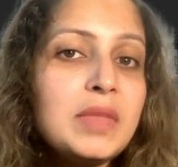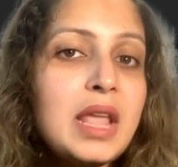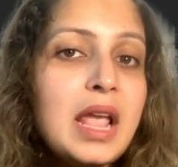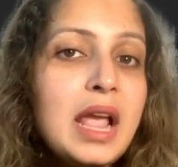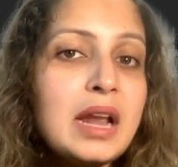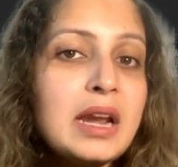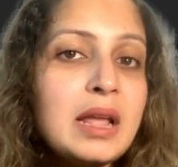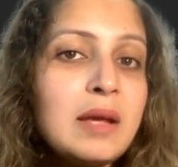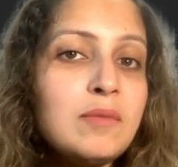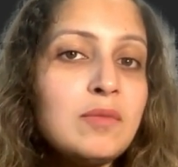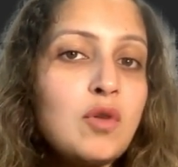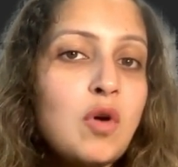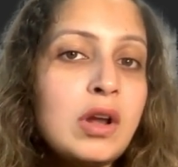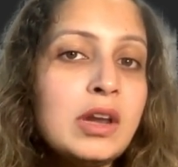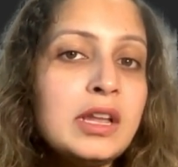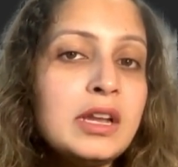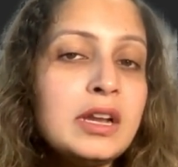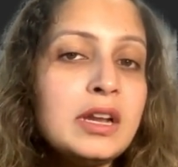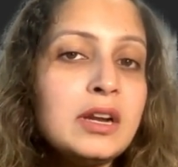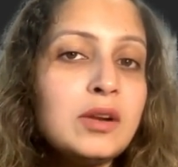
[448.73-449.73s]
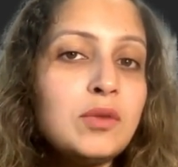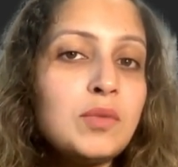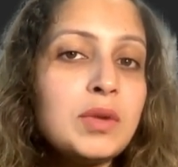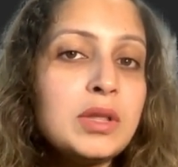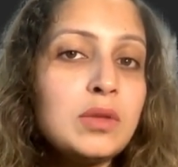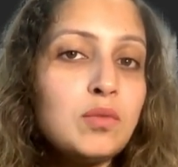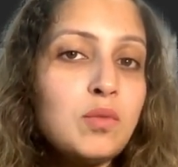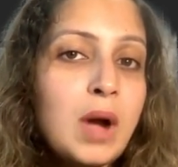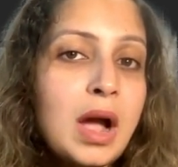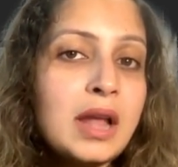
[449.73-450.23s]
And I'm calling it
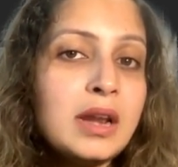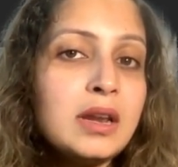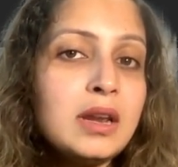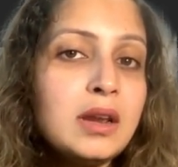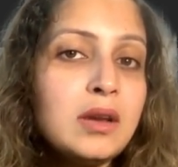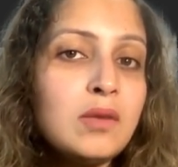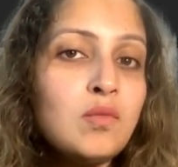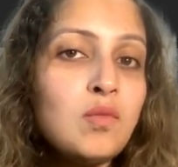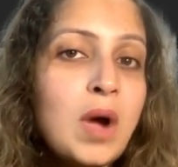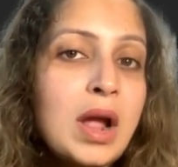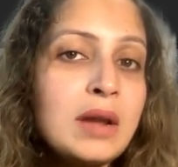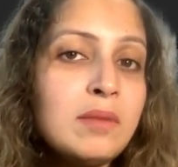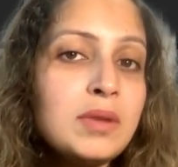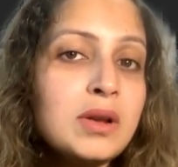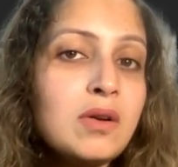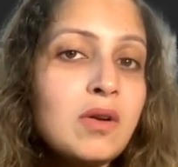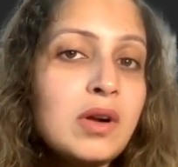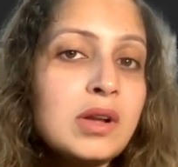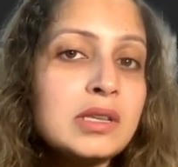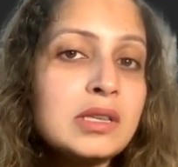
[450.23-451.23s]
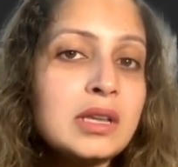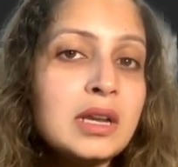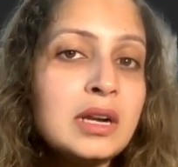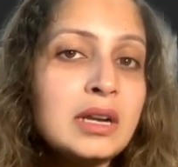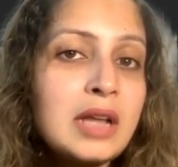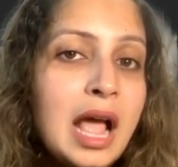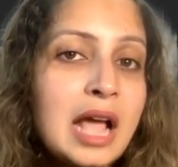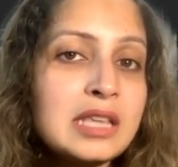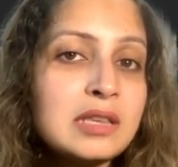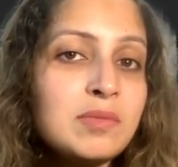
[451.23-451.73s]
with 1 because it
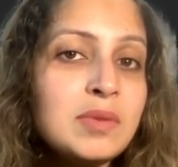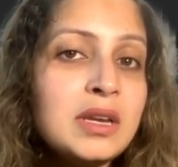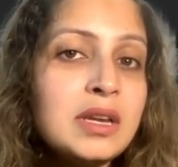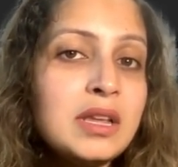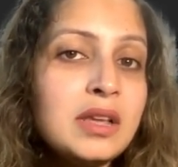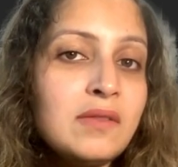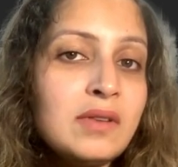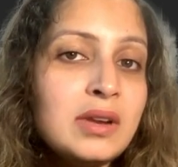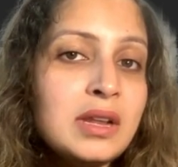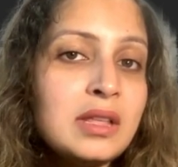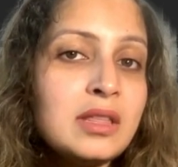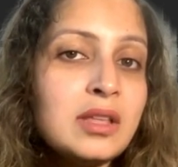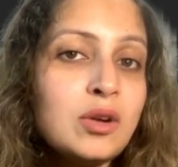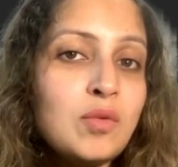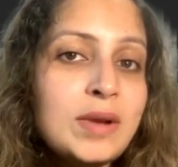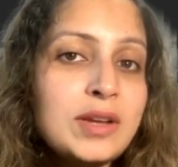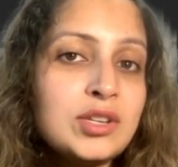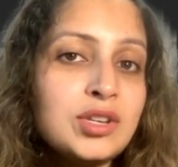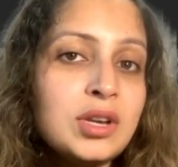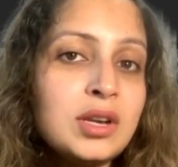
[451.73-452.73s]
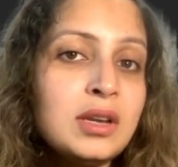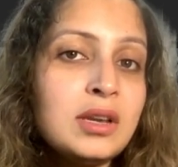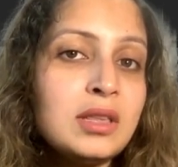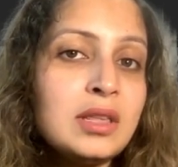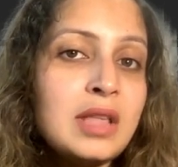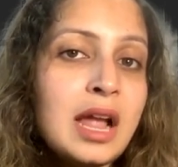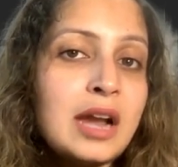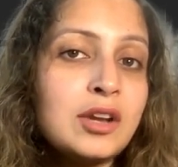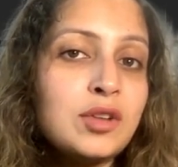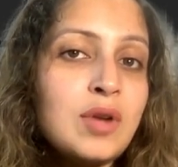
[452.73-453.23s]
has been given in the question
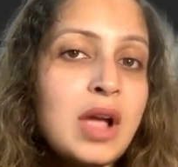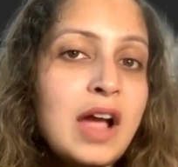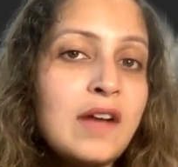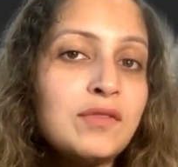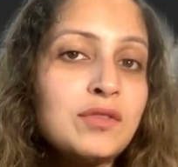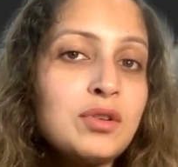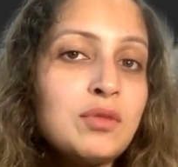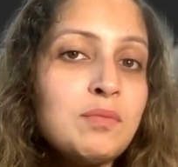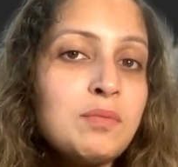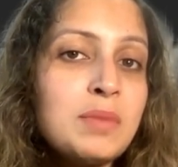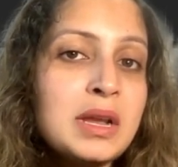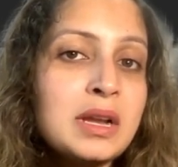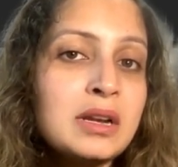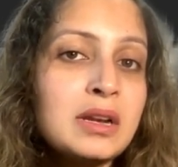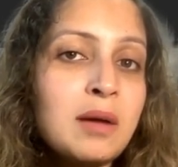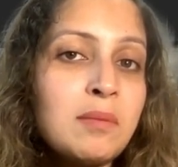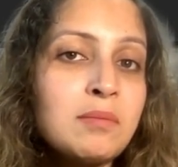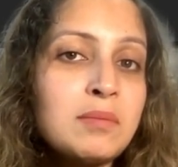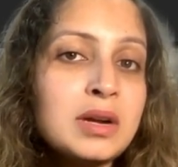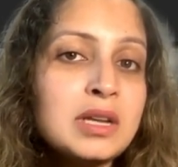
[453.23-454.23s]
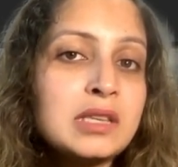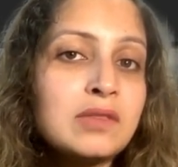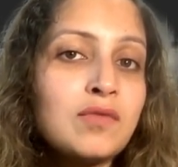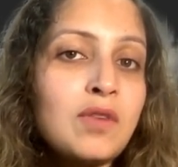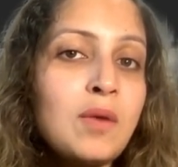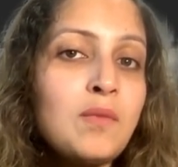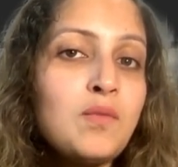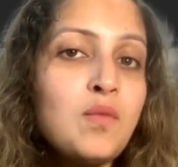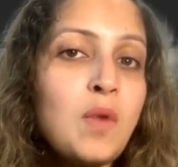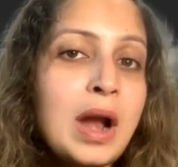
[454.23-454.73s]
that you have to pick numbers
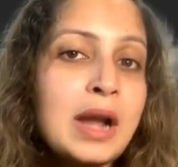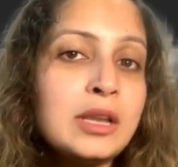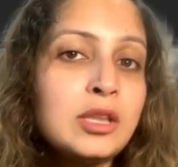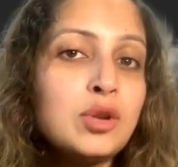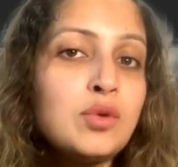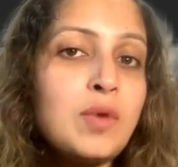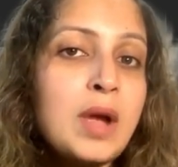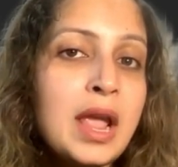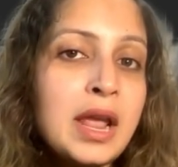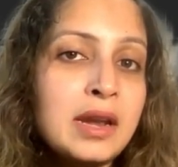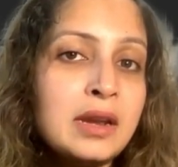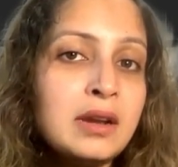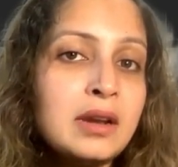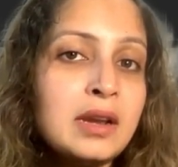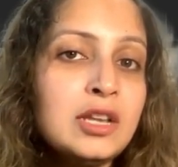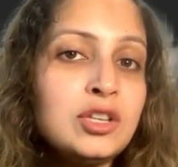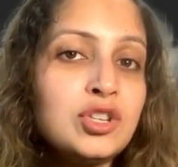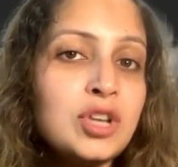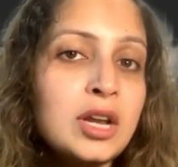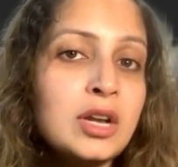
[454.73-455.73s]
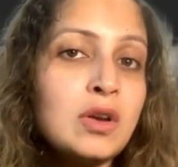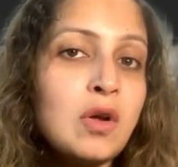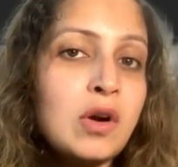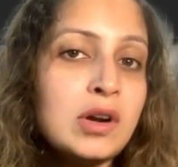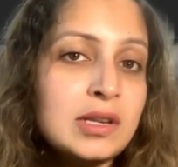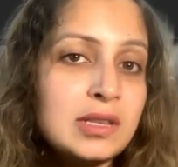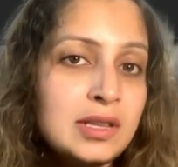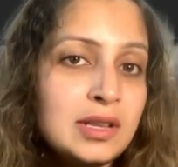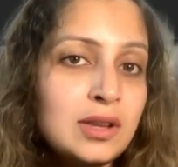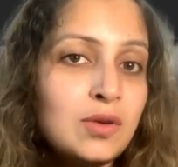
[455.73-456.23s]
from 1 to n range and
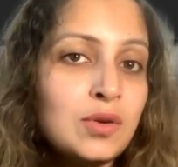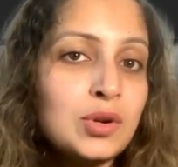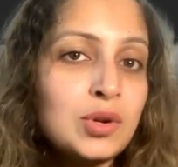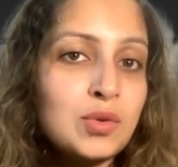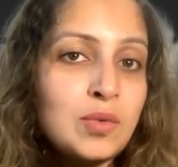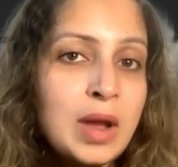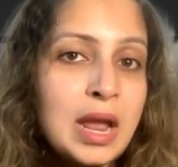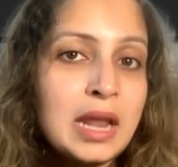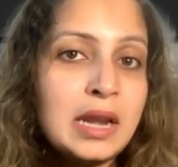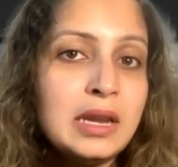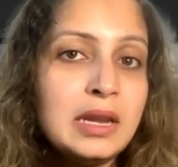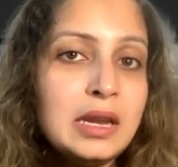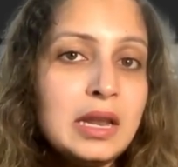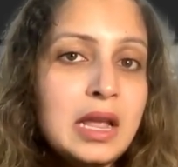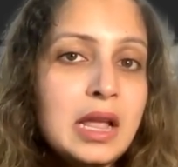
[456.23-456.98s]
not 0 to n.